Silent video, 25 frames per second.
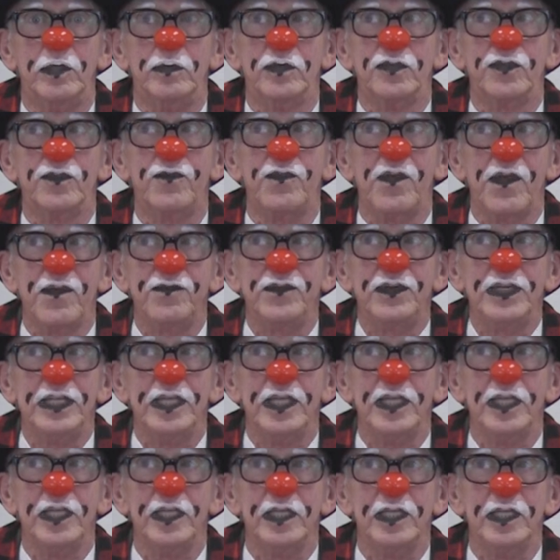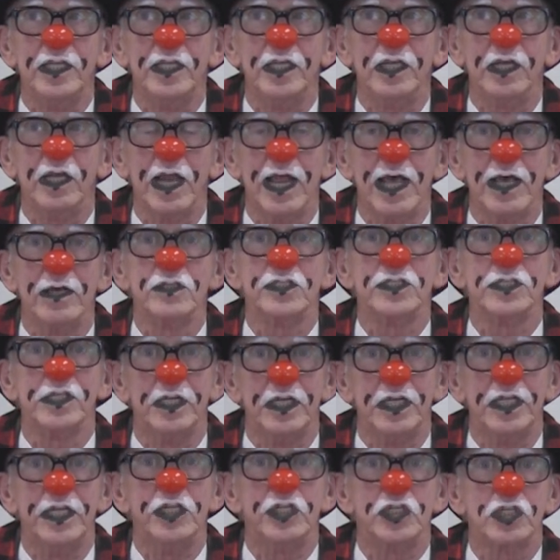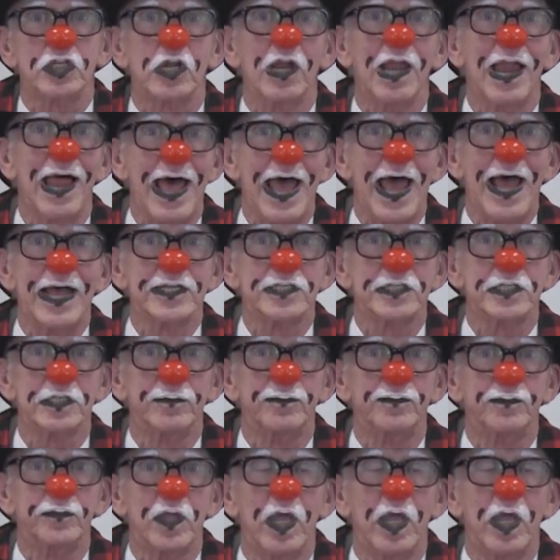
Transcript: there was 50 clowns in each class.